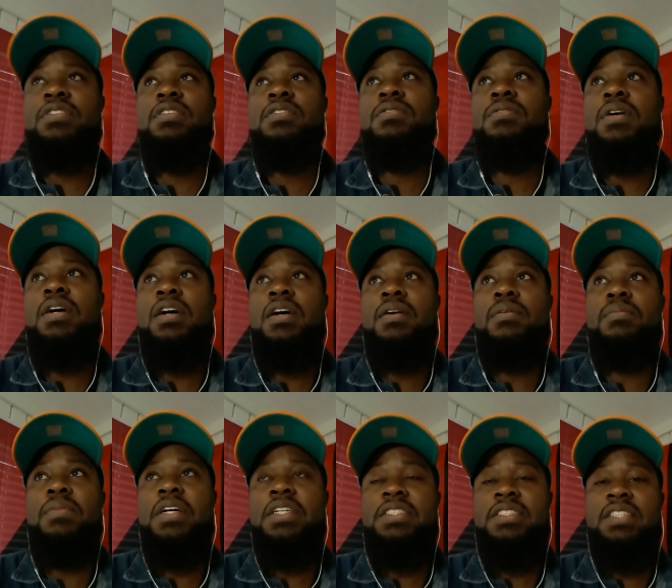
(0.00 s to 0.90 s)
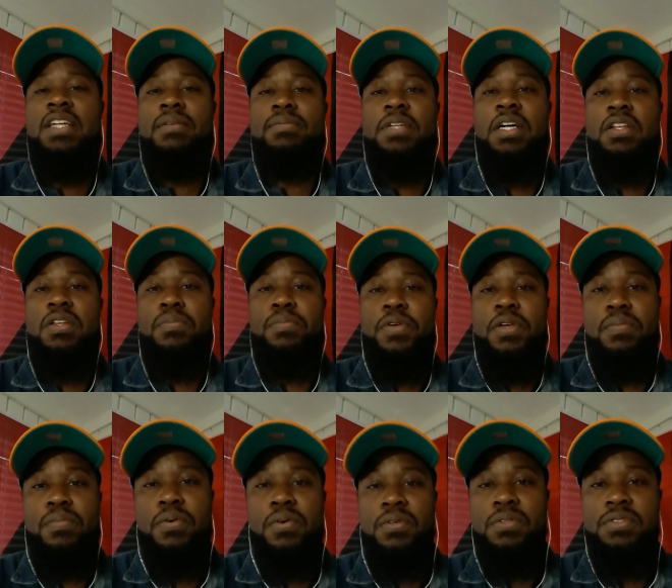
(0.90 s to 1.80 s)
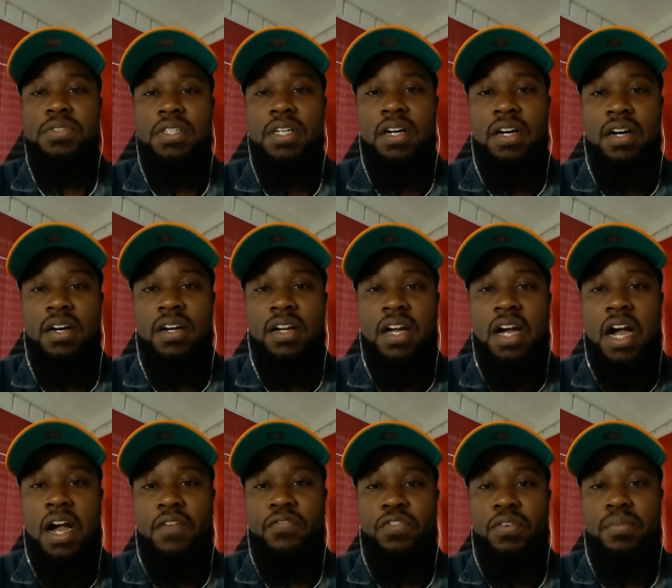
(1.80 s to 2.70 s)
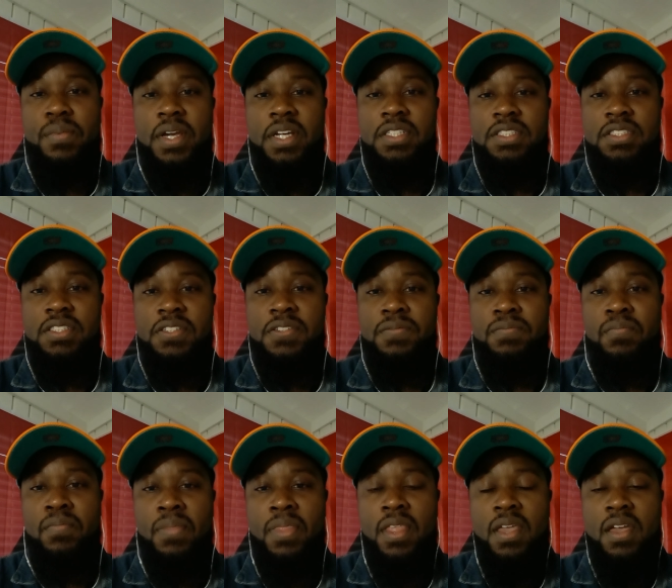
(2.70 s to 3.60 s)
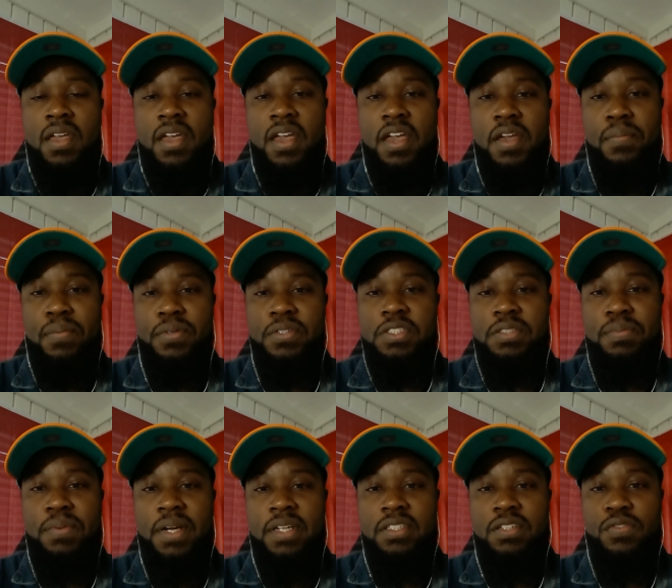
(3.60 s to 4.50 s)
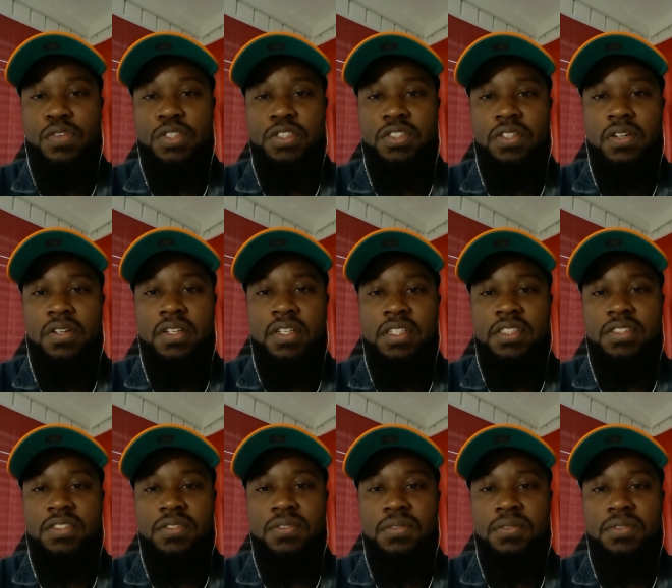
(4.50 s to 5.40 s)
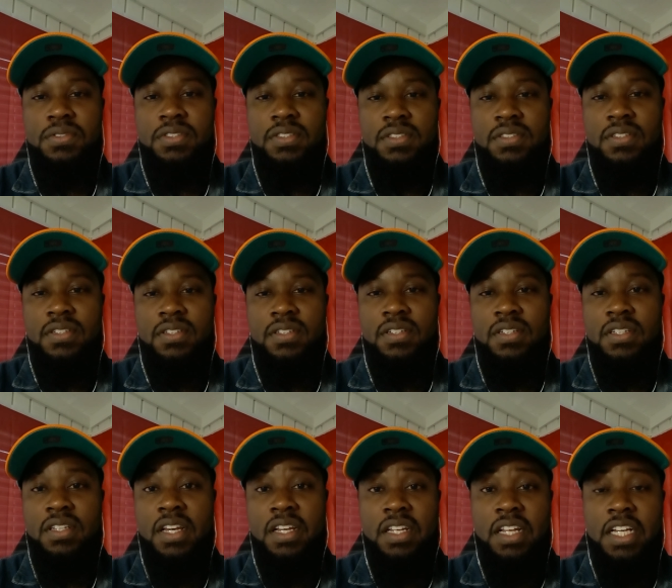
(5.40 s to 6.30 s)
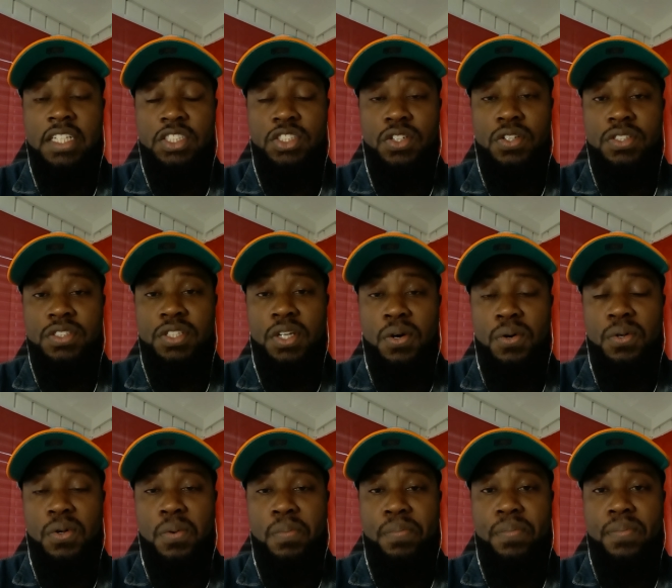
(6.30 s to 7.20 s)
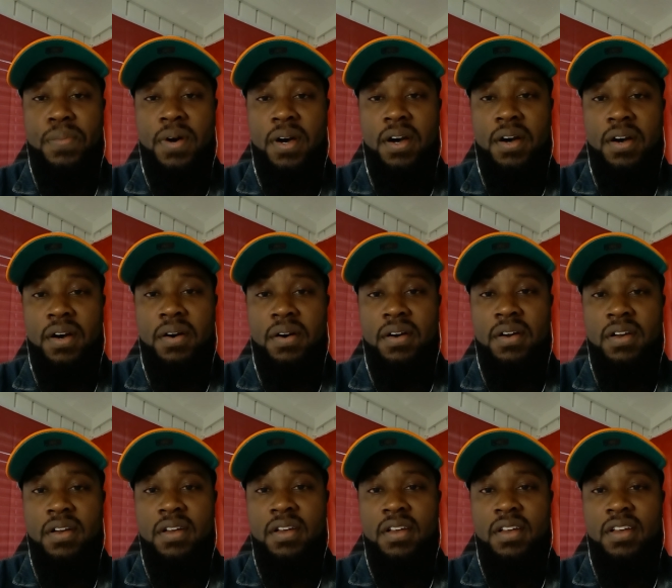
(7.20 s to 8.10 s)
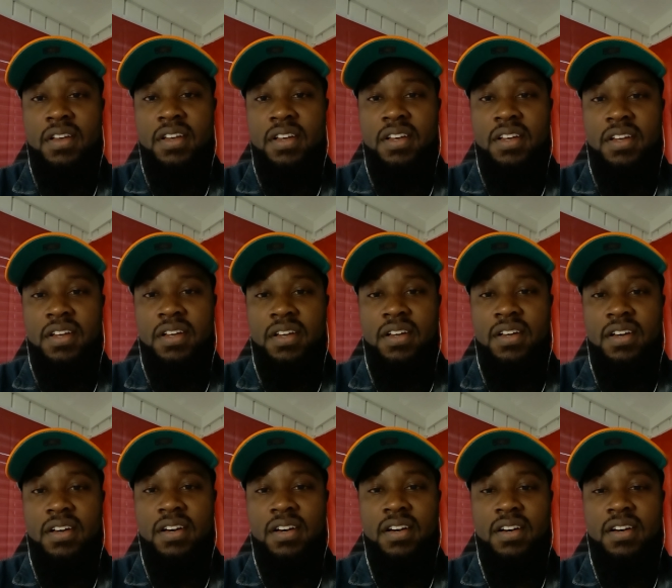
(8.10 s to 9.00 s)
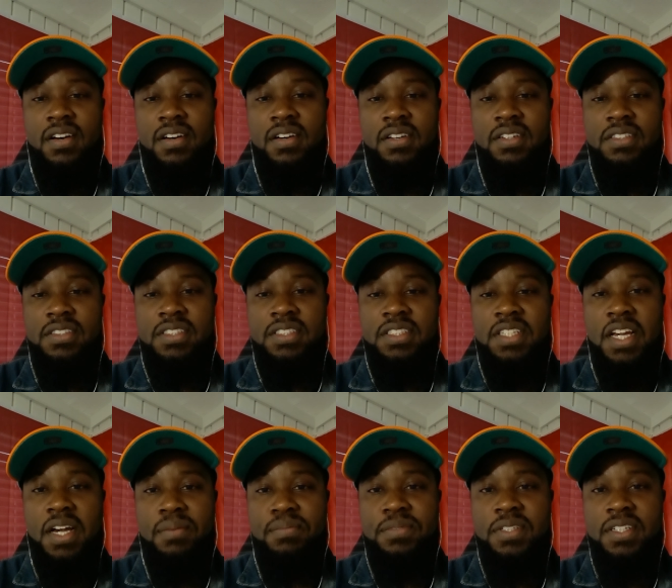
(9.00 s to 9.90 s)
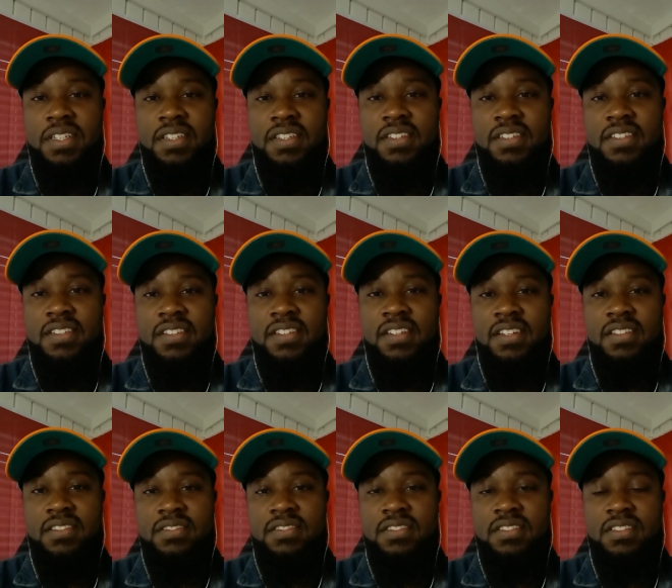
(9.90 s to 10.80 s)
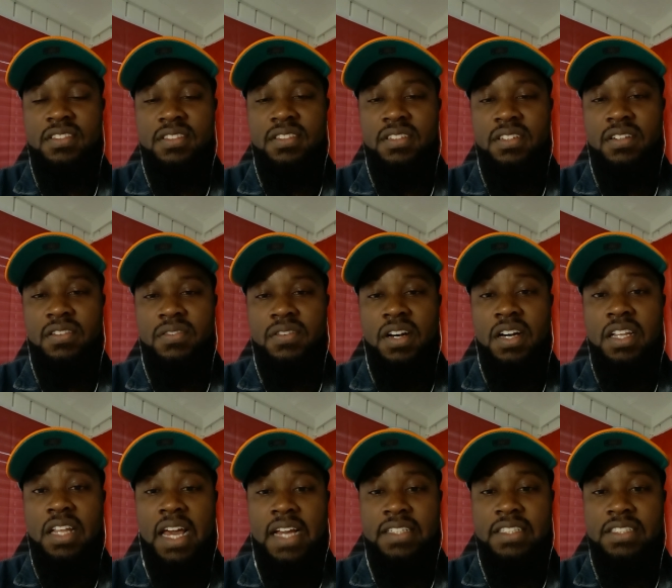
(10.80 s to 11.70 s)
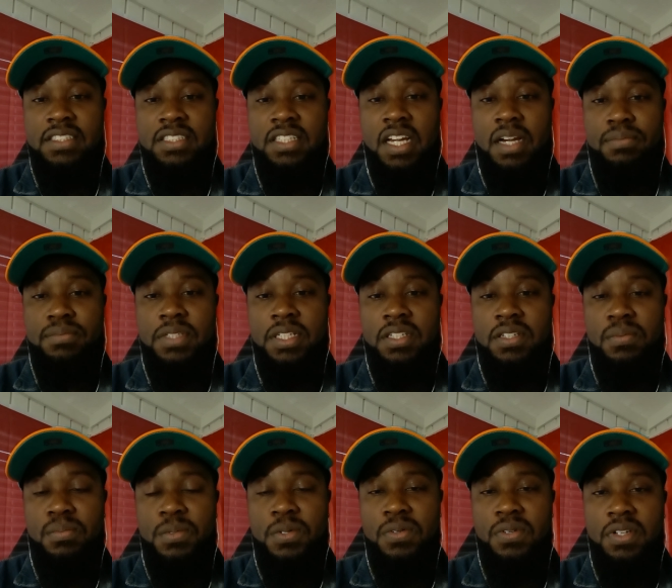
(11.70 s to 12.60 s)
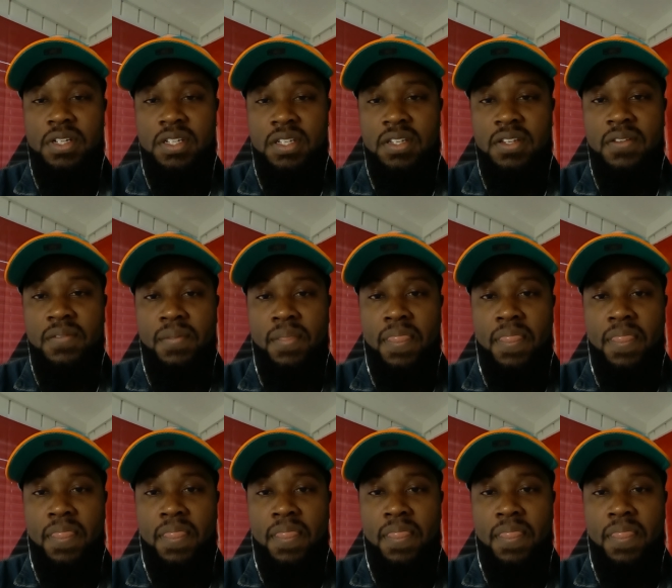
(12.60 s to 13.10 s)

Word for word: to um, accept other people's uh, confirmation and perspective on certain issues, uh, unless you're a total uh, uh, skeptic. You know, unlike the skeptic community